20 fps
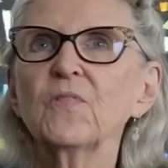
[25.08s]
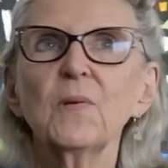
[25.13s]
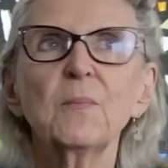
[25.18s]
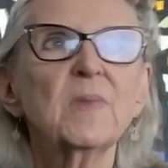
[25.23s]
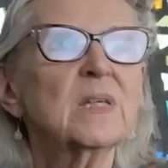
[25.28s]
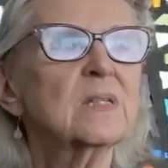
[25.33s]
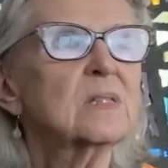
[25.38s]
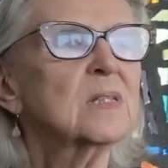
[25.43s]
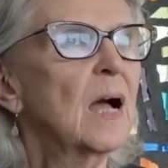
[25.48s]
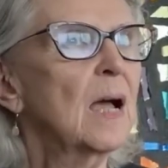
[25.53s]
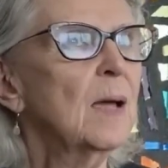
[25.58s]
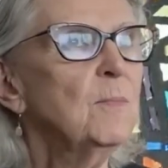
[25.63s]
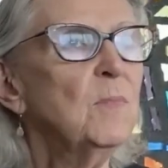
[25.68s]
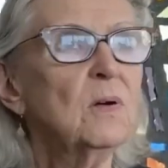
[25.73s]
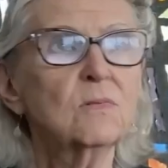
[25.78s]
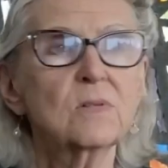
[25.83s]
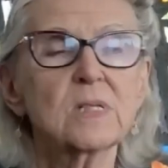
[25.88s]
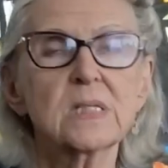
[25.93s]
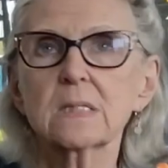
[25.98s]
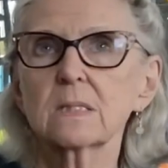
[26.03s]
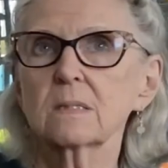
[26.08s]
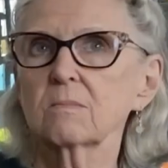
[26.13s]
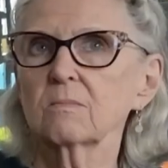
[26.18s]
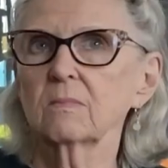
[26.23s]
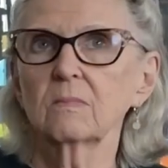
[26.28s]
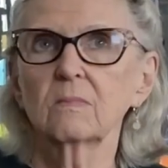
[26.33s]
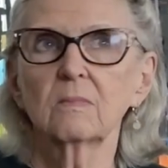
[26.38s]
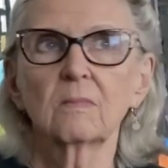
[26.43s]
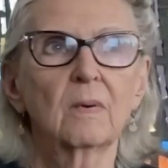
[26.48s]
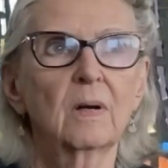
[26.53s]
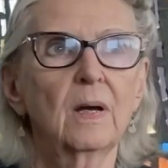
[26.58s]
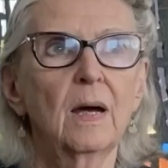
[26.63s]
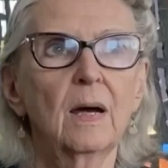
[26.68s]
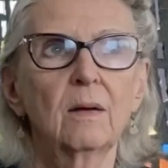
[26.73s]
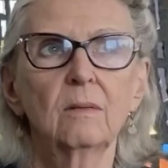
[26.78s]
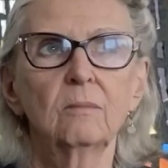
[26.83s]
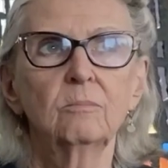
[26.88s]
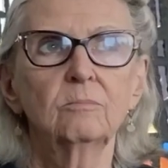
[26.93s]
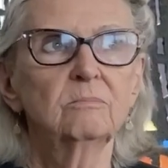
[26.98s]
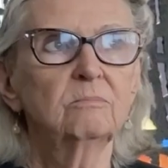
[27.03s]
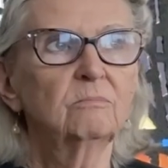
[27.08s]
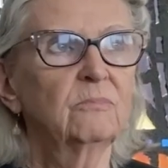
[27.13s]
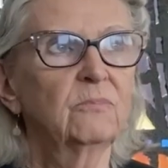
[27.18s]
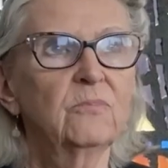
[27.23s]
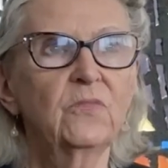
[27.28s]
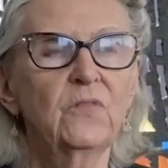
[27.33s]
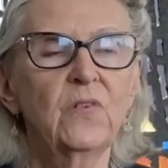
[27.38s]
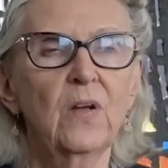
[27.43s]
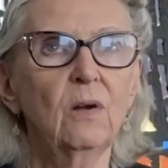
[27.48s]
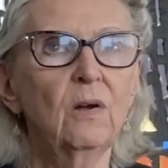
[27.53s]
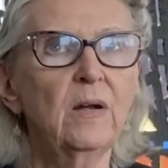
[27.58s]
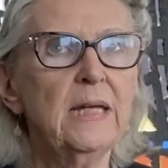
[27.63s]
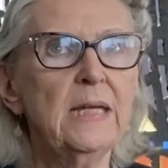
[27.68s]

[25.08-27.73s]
the time I was very